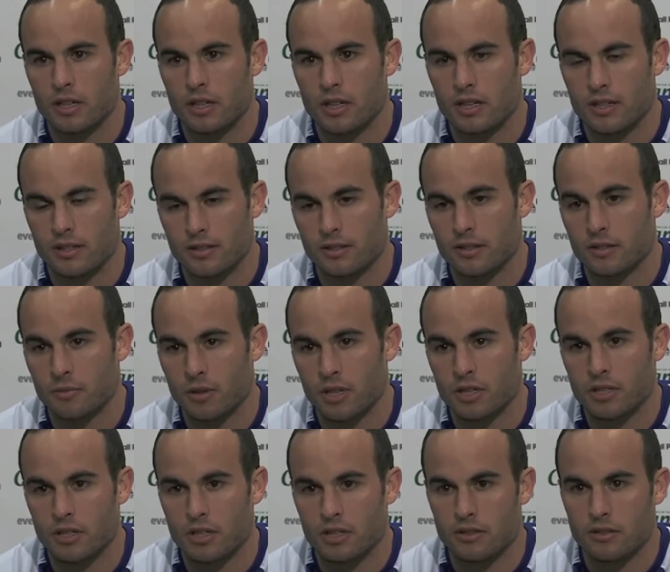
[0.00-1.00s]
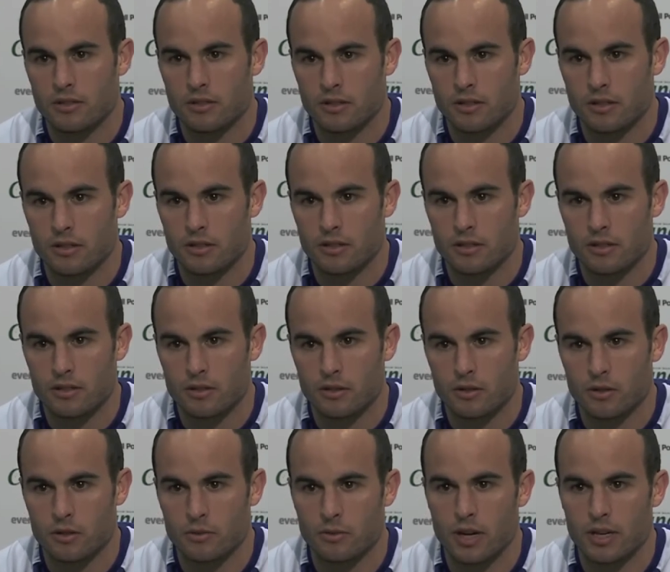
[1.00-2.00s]
and this is my chance to
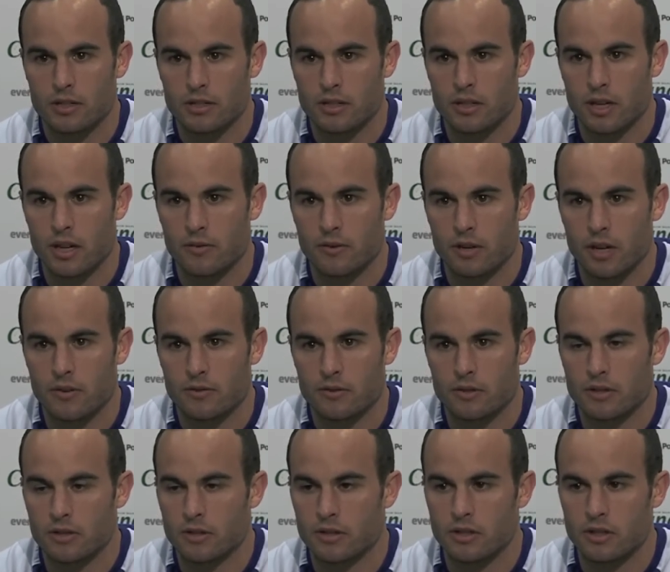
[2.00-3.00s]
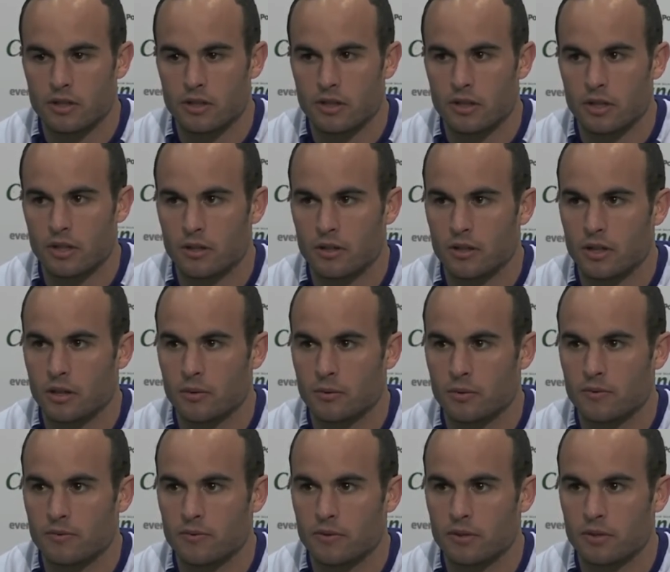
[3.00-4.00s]
sort of rest and have an off season. And they were
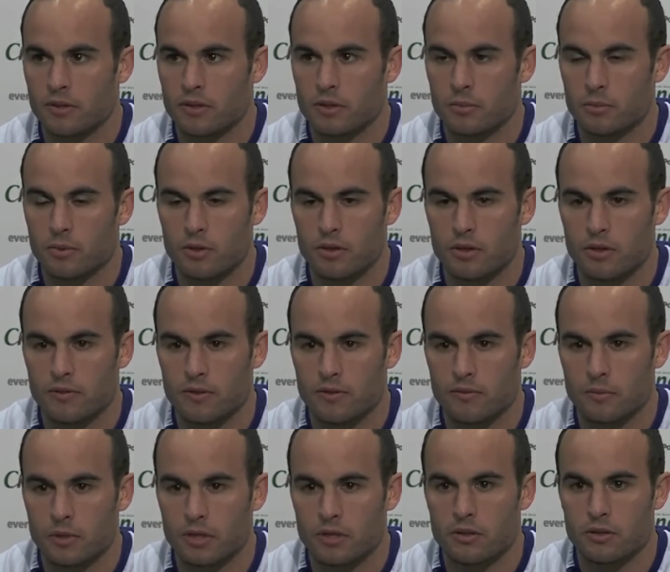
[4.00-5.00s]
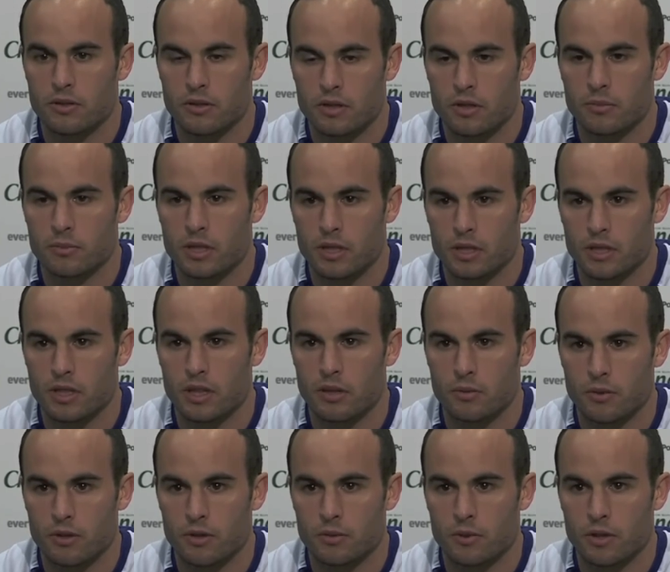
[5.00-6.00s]
fully supportive of me doing something that I
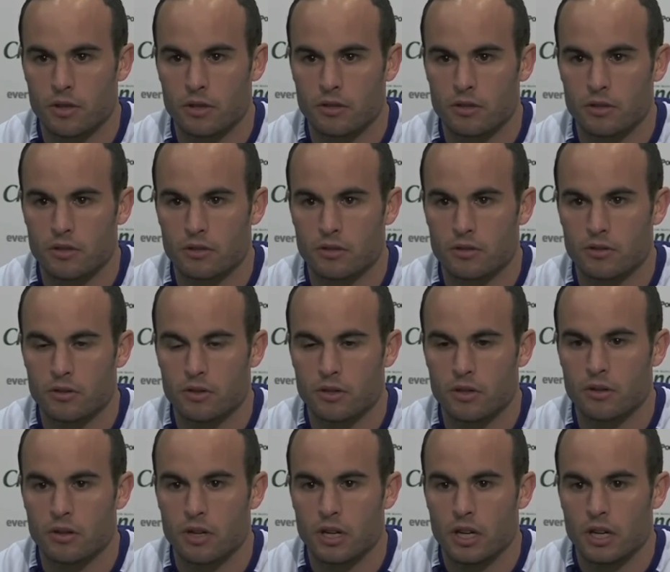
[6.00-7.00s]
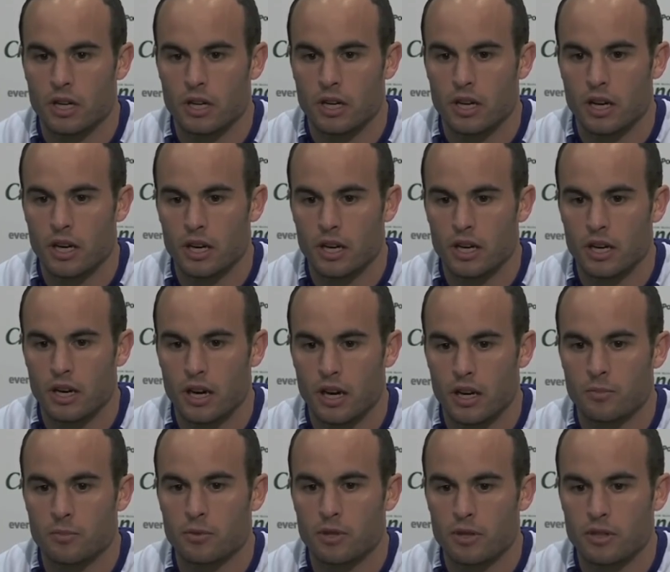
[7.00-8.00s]
really wanted to do. So I
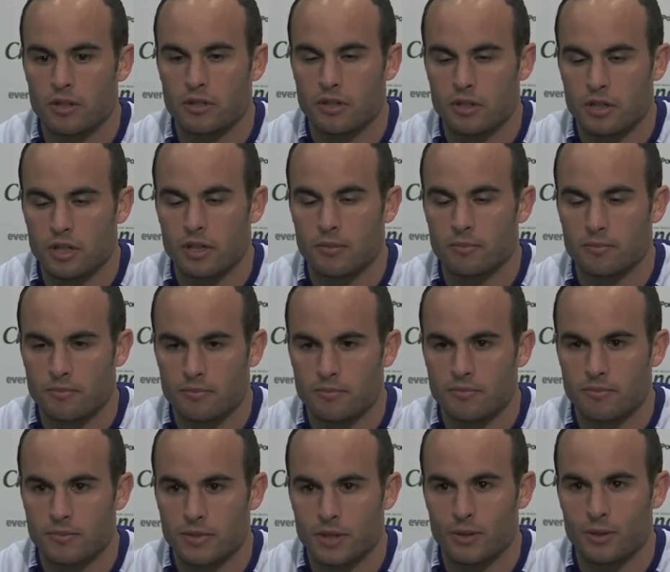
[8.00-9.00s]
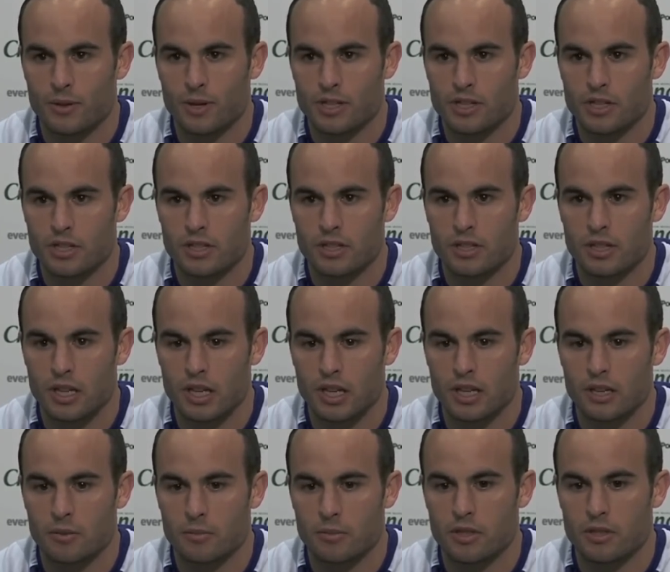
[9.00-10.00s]
am loyal to them, no question.
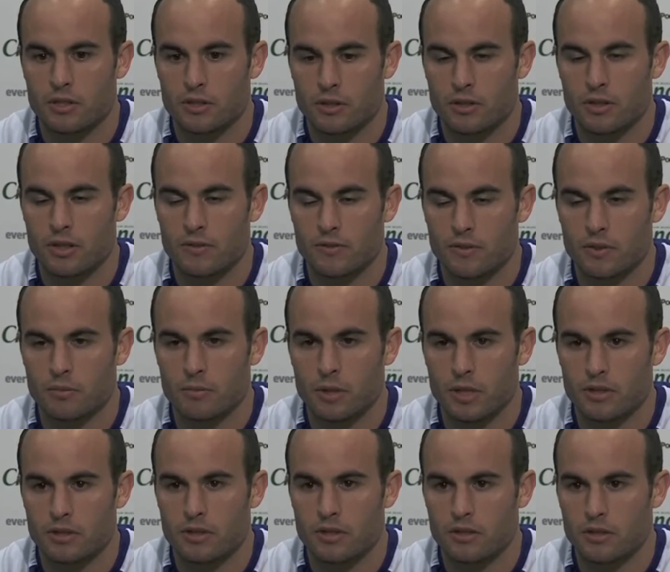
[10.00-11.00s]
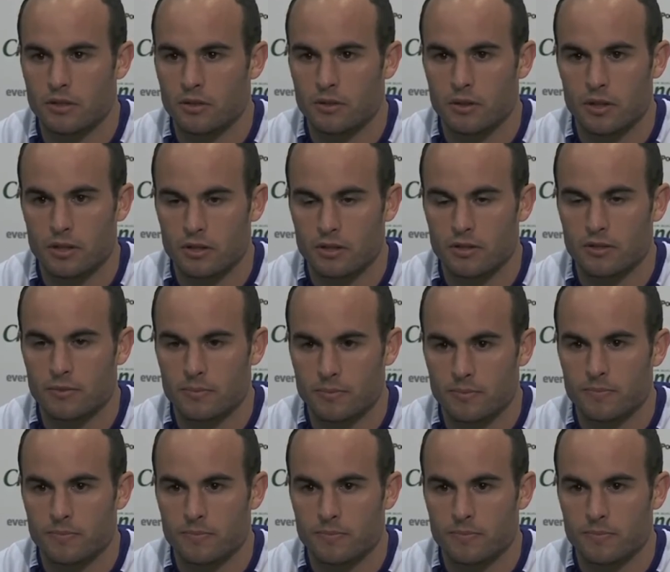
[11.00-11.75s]
And I'm going to enjoy the few months here, no question.